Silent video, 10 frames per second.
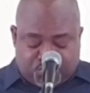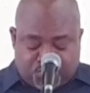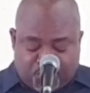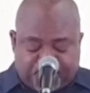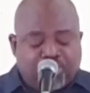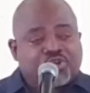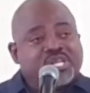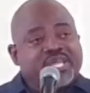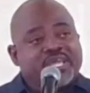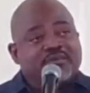to
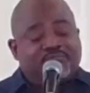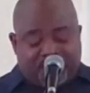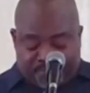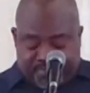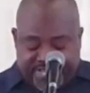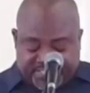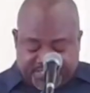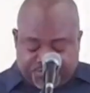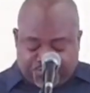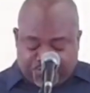proclaim the
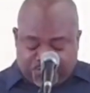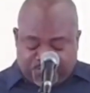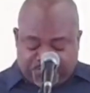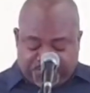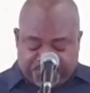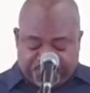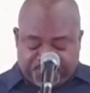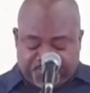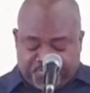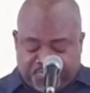blessed truth
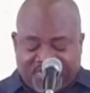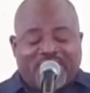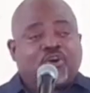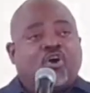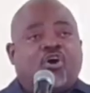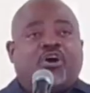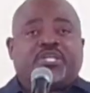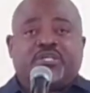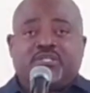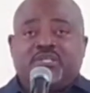that
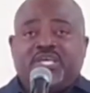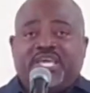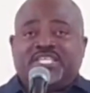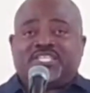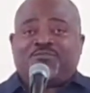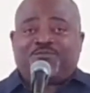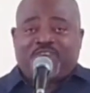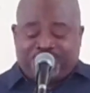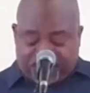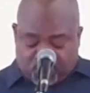God is a
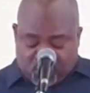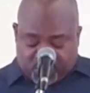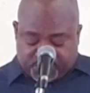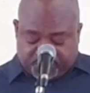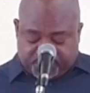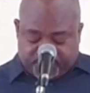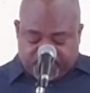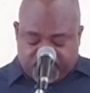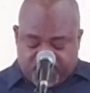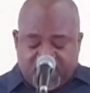faithful God.
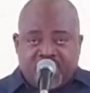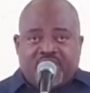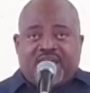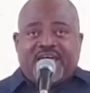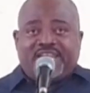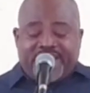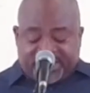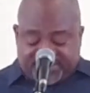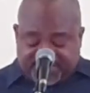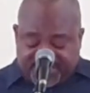And let
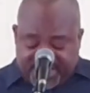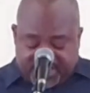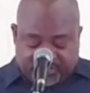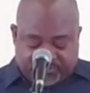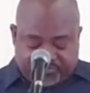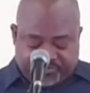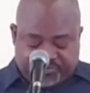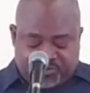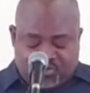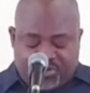us sing
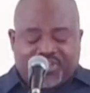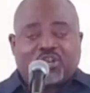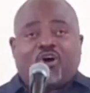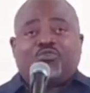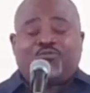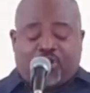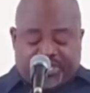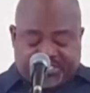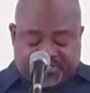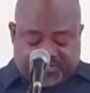with a loud
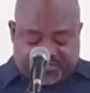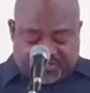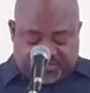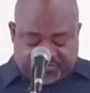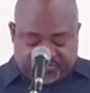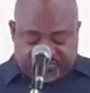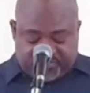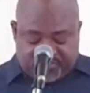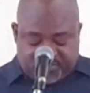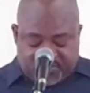voice
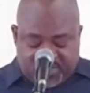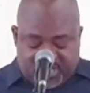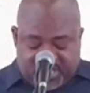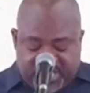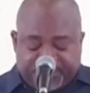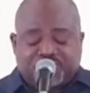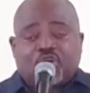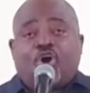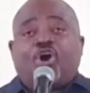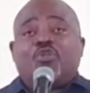He has
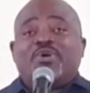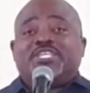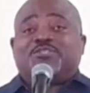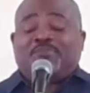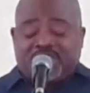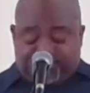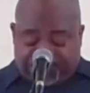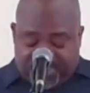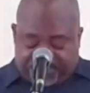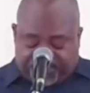always been
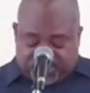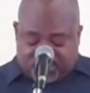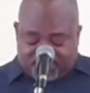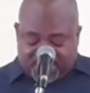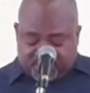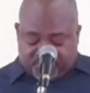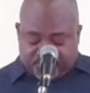faithful to me.